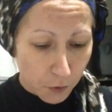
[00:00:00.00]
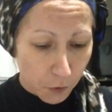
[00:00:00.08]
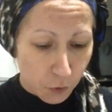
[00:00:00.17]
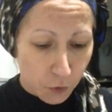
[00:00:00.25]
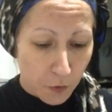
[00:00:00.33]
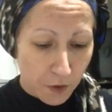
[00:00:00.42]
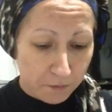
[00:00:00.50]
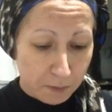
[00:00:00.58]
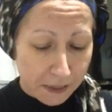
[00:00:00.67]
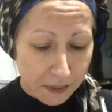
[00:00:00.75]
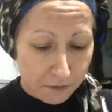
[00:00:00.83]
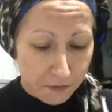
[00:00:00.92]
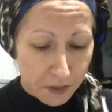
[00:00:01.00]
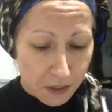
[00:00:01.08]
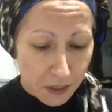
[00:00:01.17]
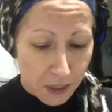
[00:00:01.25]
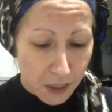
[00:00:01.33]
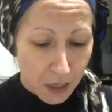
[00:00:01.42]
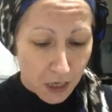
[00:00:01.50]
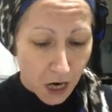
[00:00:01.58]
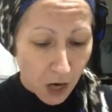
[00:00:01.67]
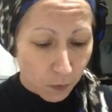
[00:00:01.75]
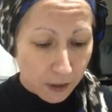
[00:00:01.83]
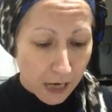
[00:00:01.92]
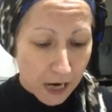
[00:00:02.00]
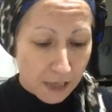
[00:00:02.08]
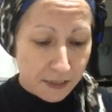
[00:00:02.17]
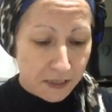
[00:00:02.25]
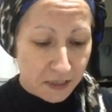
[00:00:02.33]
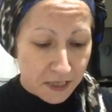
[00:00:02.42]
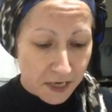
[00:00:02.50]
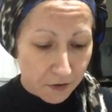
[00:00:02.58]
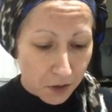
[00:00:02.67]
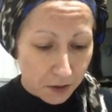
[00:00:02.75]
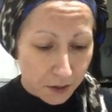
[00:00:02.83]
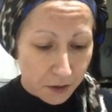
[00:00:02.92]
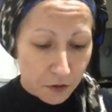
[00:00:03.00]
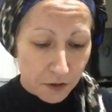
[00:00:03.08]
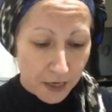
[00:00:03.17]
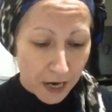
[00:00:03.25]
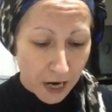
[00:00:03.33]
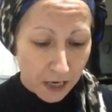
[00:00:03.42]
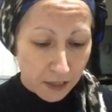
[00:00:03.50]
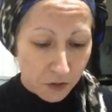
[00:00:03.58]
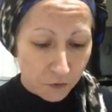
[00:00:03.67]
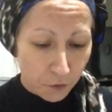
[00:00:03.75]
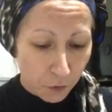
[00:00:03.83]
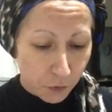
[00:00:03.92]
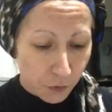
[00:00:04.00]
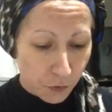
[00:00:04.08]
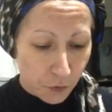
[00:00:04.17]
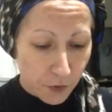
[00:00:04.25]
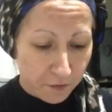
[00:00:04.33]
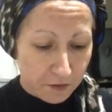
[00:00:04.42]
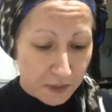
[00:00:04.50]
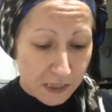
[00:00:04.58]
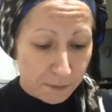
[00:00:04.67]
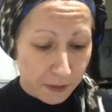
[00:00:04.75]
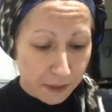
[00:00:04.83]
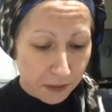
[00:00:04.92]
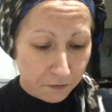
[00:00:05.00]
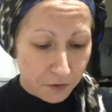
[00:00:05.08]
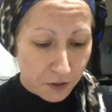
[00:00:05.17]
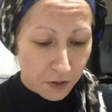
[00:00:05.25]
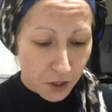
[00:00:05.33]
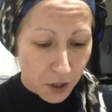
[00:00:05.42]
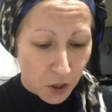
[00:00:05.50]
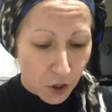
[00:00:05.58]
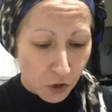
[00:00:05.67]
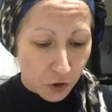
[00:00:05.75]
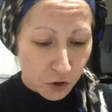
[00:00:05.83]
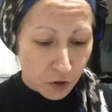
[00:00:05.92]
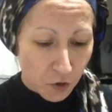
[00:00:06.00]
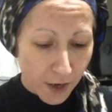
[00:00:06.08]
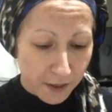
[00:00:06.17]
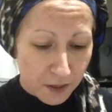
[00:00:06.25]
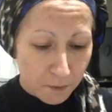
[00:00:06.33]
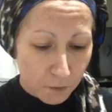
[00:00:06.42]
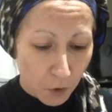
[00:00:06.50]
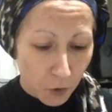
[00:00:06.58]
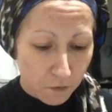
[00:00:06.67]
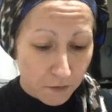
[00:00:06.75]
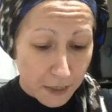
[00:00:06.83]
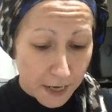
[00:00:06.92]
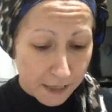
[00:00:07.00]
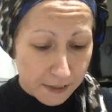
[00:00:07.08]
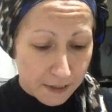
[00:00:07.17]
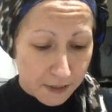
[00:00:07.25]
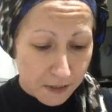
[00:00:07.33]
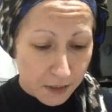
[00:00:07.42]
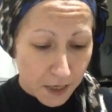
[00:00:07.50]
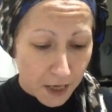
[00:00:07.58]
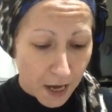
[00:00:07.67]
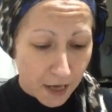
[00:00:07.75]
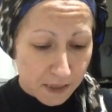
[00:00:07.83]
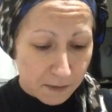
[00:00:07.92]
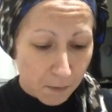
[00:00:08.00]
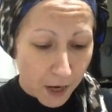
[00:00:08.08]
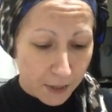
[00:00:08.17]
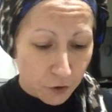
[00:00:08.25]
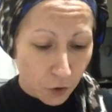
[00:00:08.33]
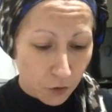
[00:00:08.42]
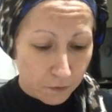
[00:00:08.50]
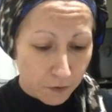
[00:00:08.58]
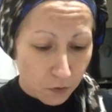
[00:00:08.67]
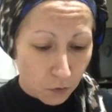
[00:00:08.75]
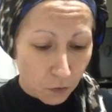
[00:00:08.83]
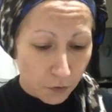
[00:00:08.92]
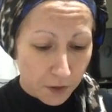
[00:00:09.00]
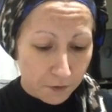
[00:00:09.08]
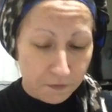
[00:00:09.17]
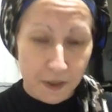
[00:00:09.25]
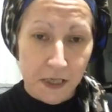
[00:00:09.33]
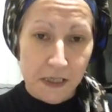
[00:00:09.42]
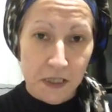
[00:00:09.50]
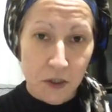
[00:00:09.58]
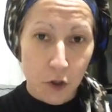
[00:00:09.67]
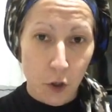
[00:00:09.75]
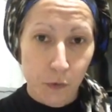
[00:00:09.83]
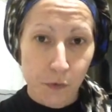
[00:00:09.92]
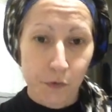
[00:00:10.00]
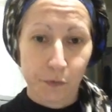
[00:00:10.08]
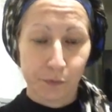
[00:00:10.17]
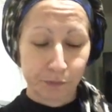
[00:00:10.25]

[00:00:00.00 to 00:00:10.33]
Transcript: those who have believed. I will cast terror into the hearts of those who have disbelieved. So strike them over the necks and smite over all their fingers and toes.'"